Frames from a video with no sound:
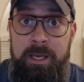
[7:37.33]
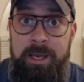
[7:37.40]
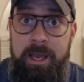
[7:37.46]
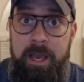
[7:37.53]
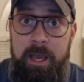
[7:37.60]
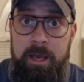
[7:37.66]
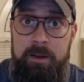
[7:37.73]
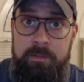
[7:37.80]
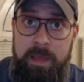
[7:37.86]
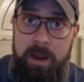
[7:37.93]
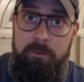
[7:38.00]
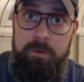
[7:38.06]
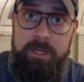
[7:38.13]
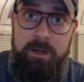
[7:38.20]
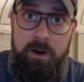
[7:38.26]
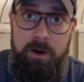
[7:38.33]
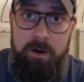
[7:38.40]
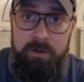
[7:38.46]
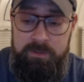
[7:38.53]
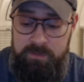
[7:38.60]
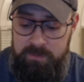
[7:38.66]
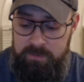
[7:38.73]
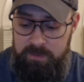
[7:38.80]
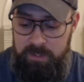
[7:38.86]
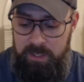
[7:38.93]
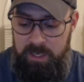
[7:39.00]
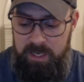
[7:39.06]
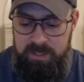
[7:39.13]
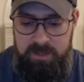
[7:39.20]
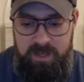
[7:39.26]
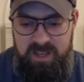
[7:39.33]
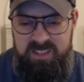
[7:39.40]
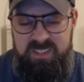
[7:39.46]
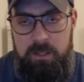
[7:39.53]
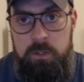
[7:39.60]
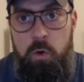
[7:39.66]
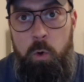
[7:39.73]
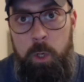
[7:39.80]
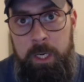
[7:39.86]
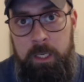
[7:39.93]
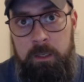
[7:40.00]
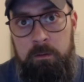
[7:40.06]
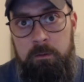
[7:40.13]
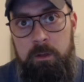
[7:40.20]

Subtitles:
And in that regards, it's annoying.